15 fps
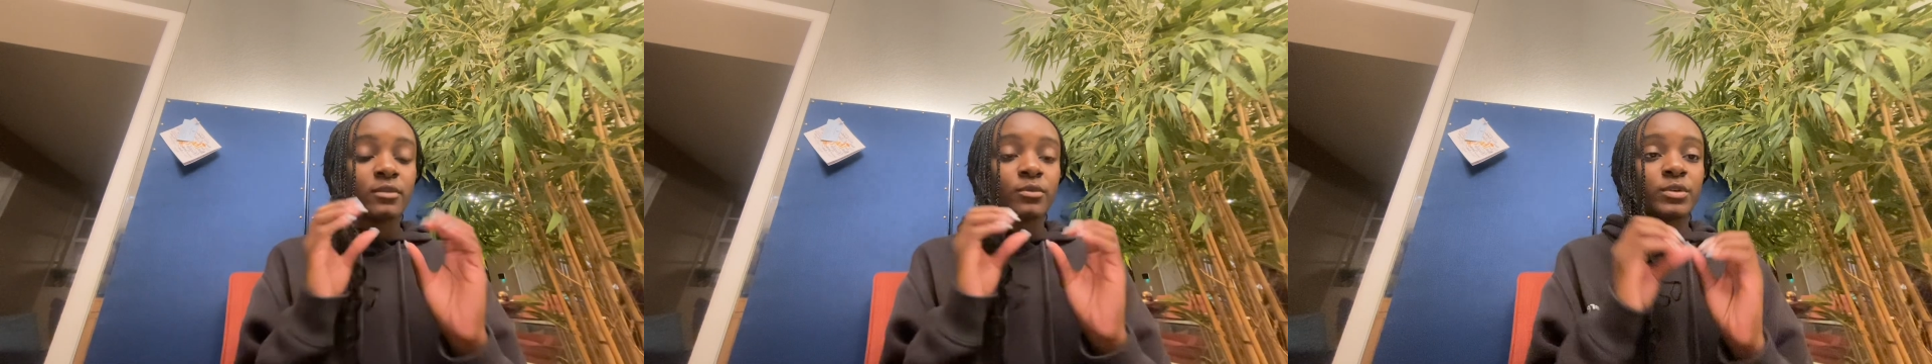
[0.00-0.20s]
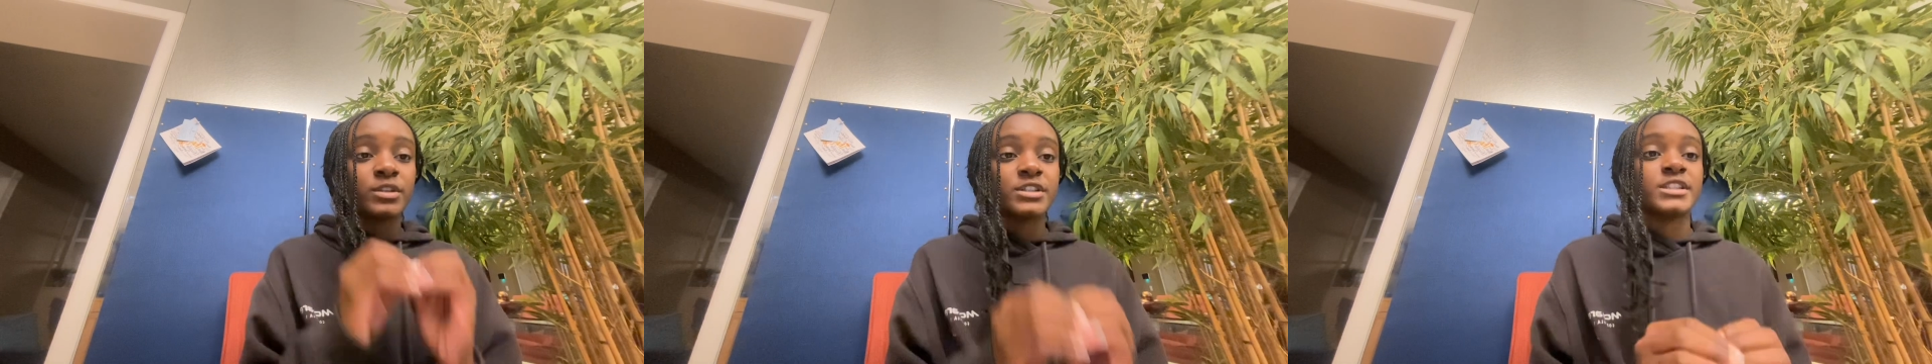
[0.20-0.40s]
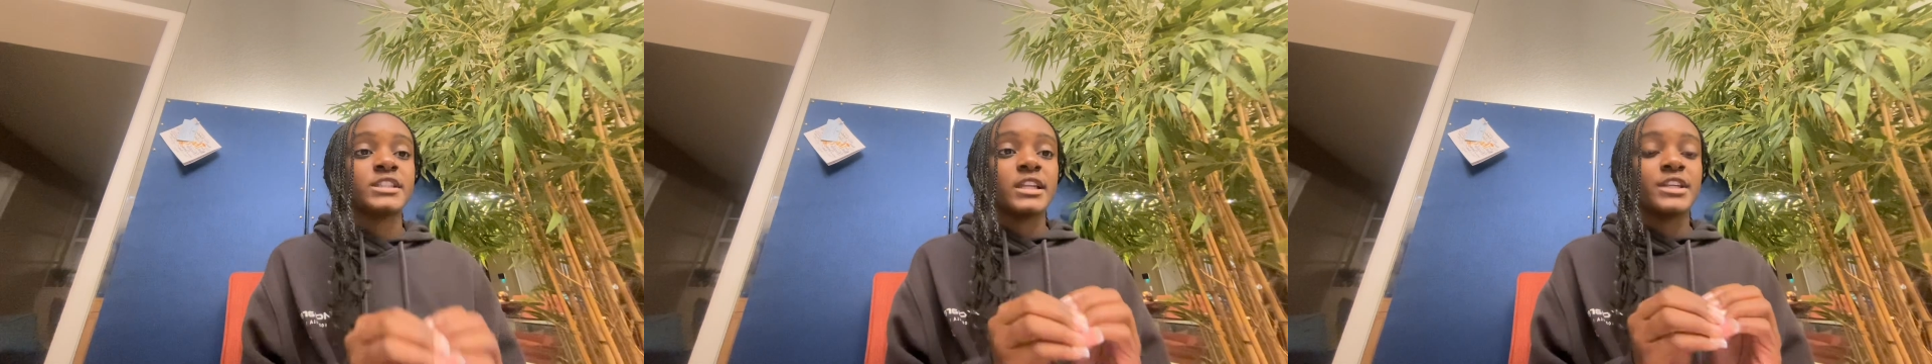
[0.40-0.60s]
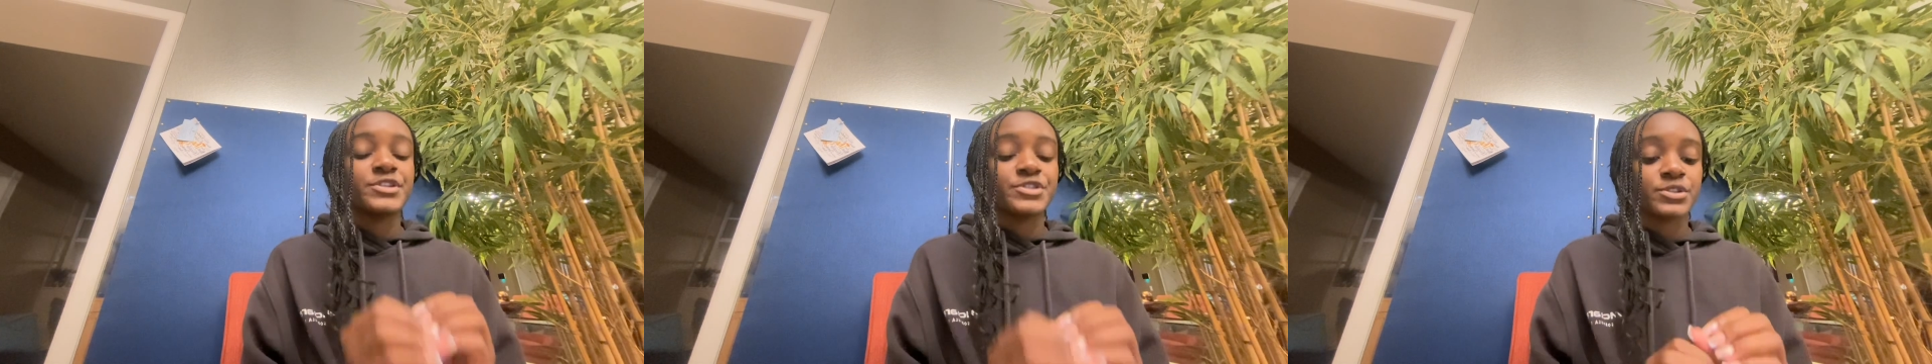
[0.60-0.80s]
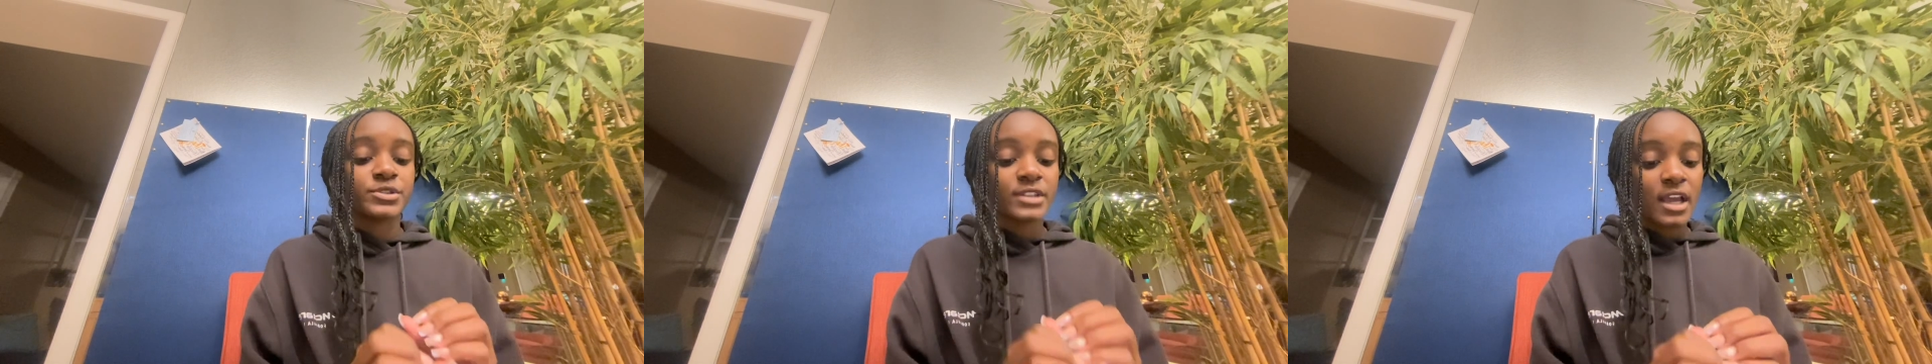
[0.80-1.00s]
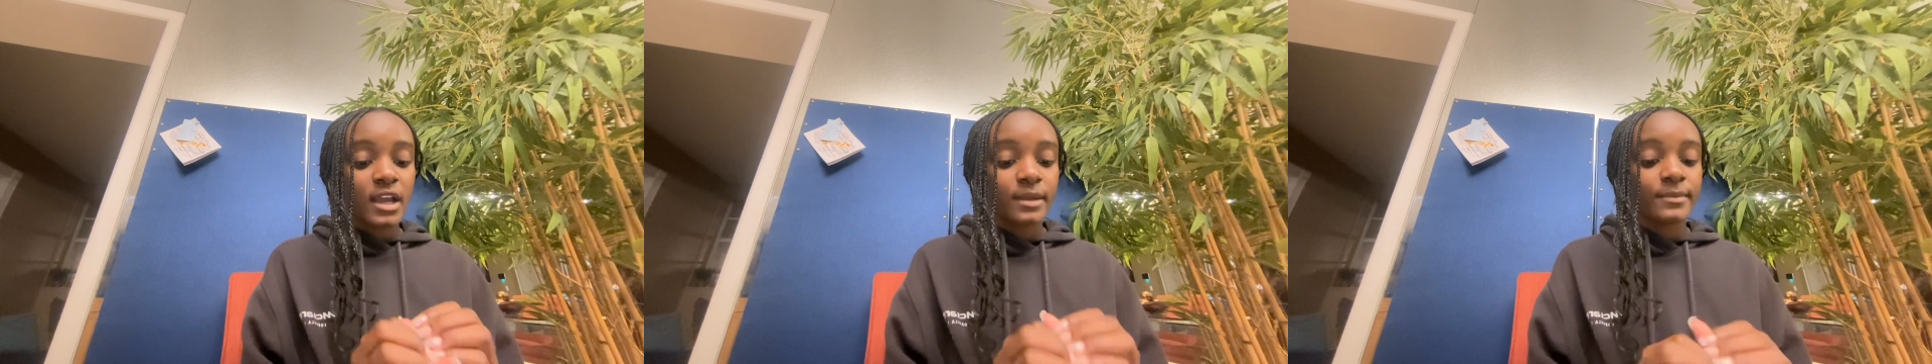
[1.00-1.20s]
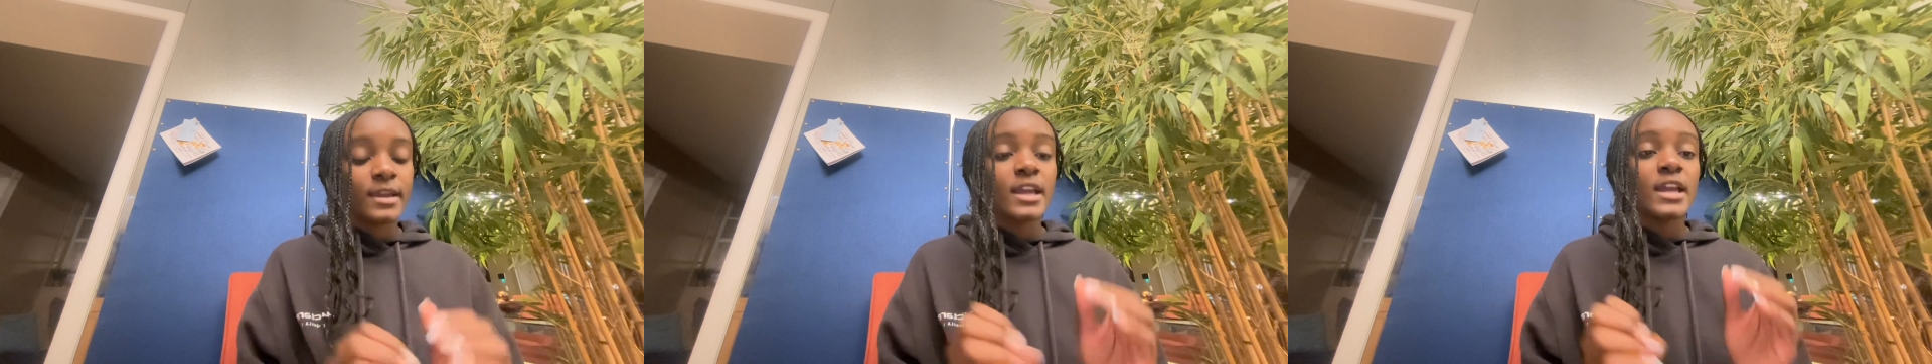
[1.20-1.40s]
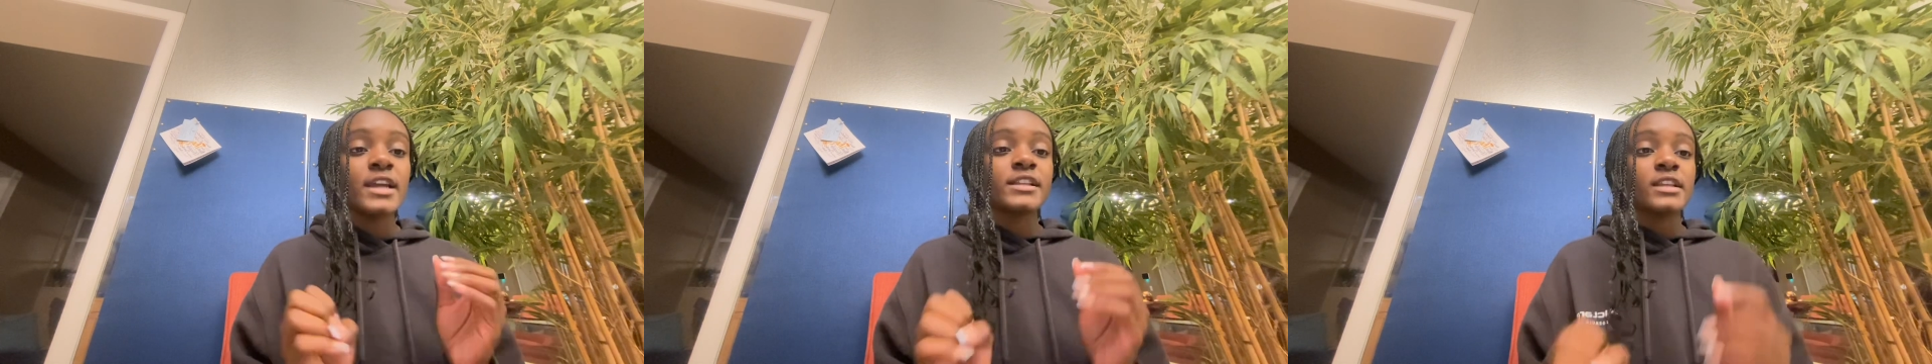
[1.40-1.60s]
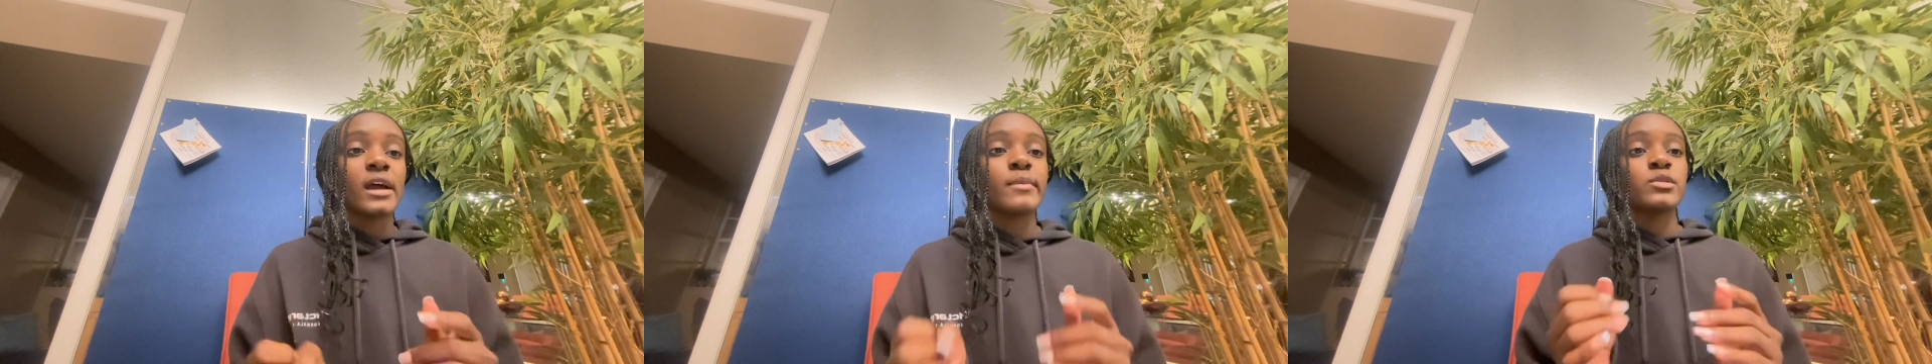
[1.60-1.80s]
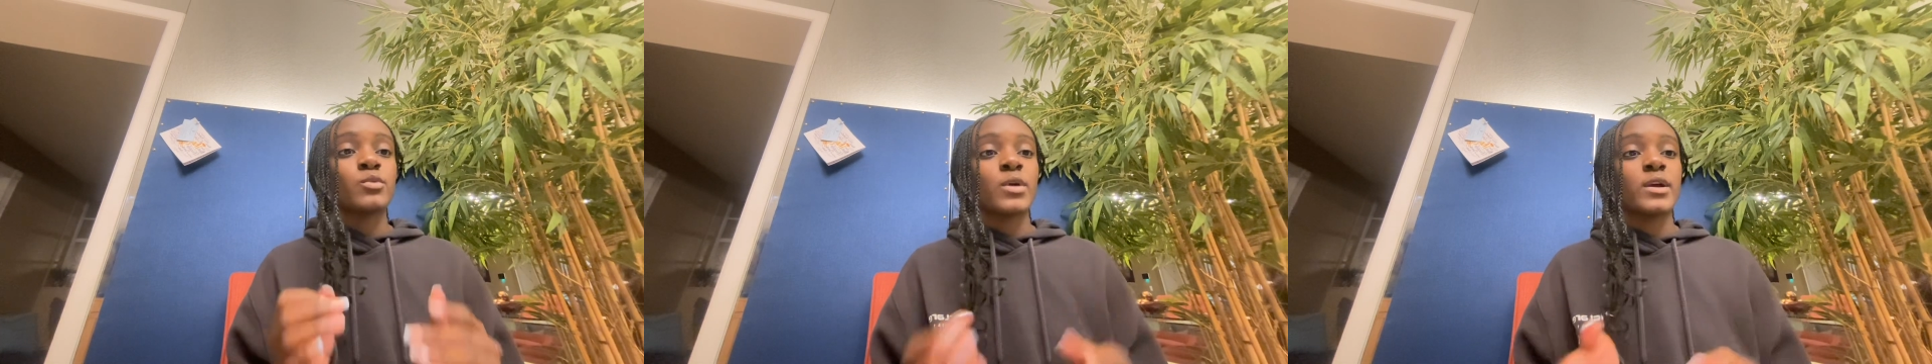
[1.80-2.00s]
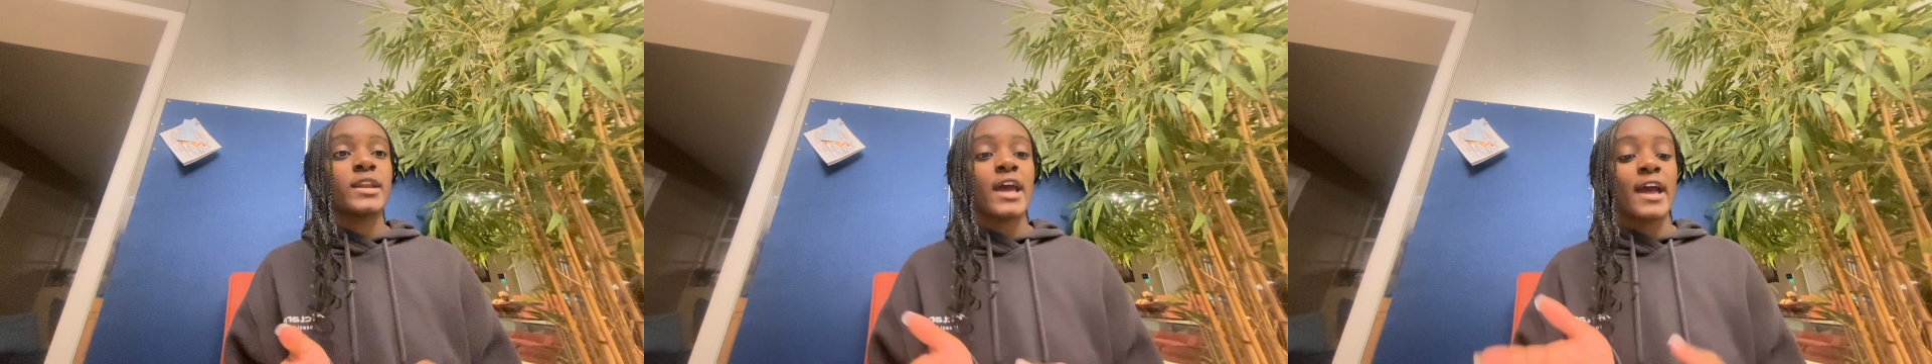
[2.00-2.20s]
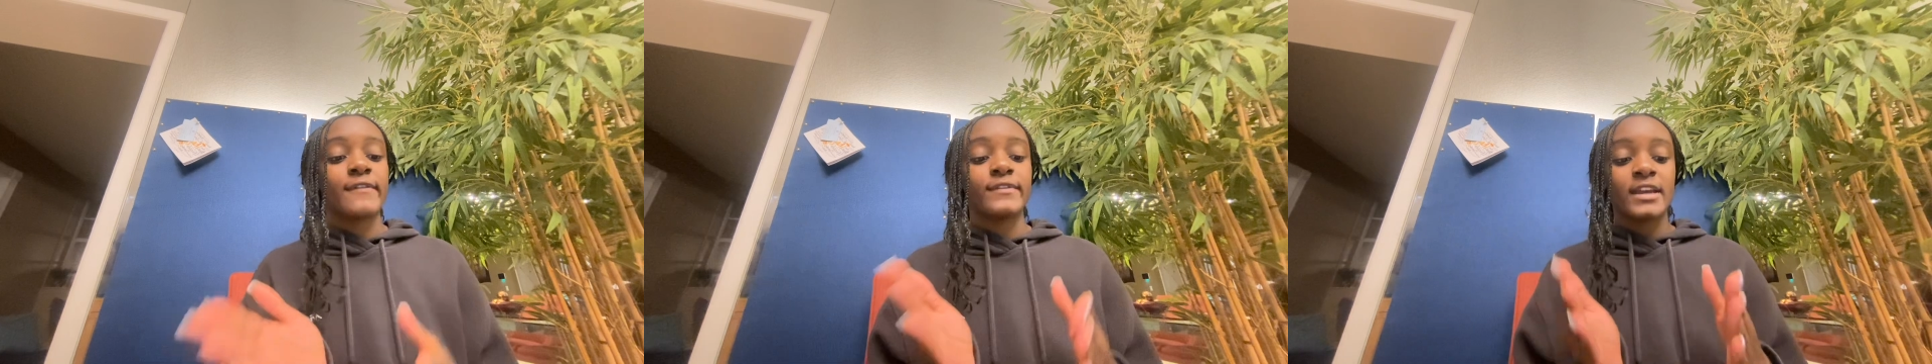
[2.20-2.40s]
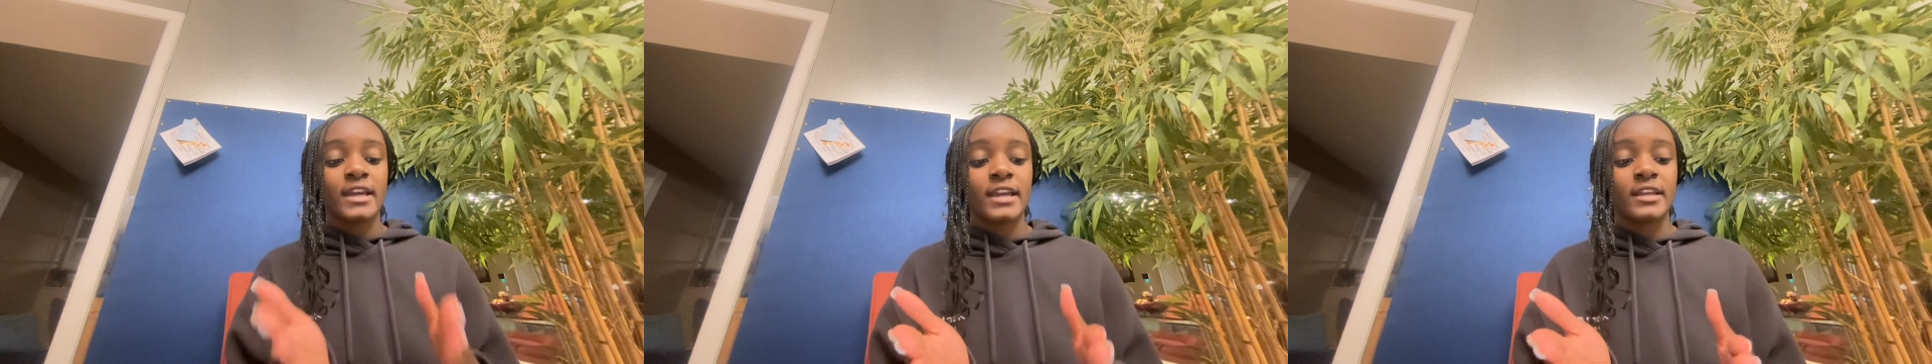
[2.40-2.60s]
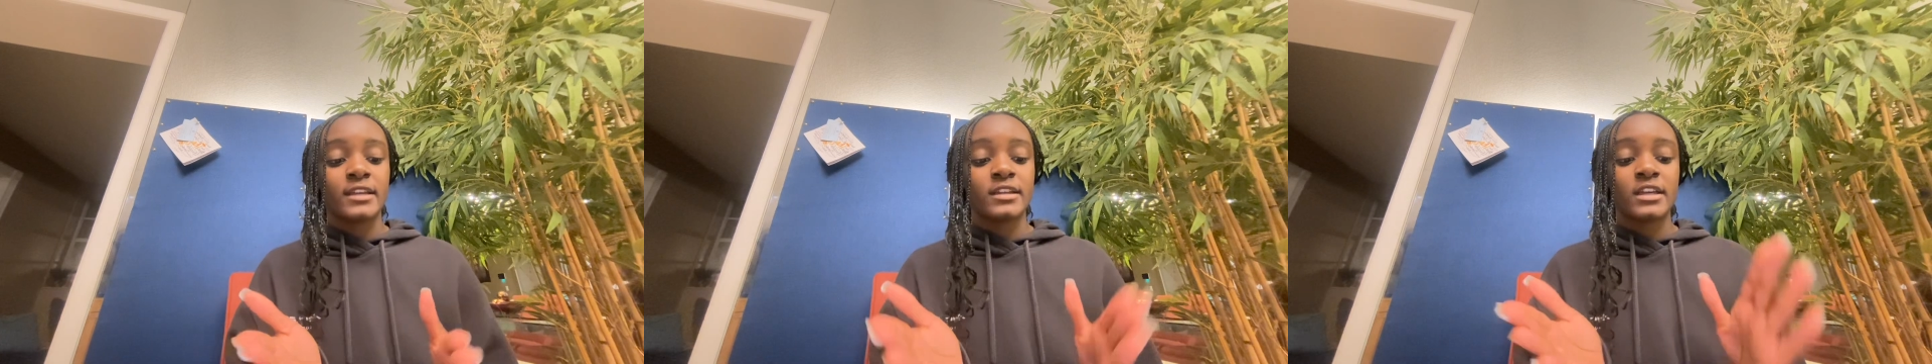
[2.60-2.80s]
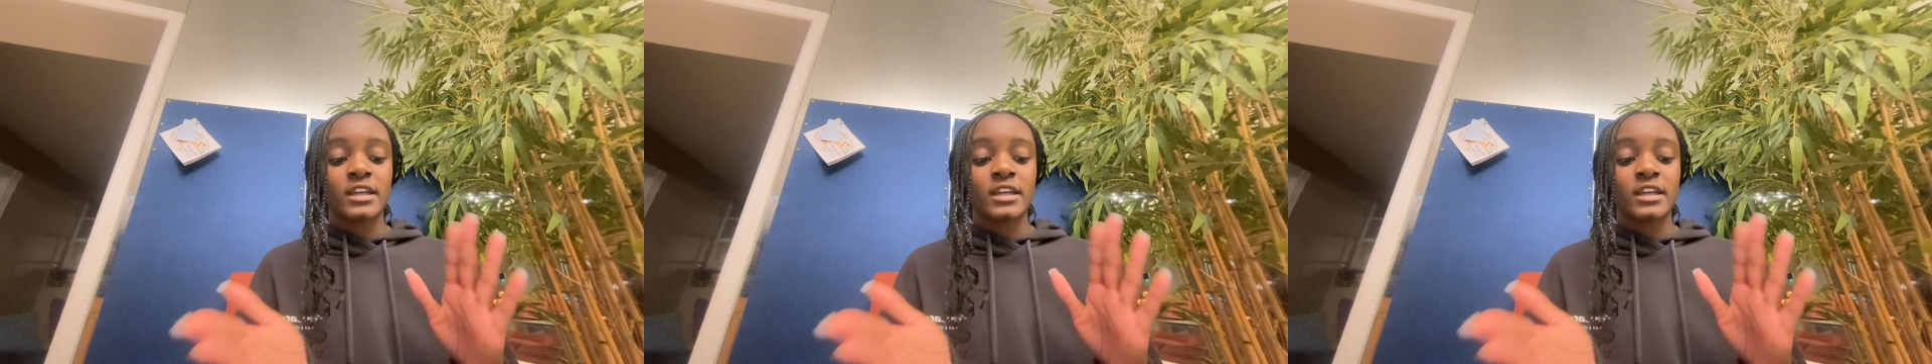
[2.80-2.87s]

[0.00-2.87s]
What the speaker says: which is the initial time, times 1/2 N.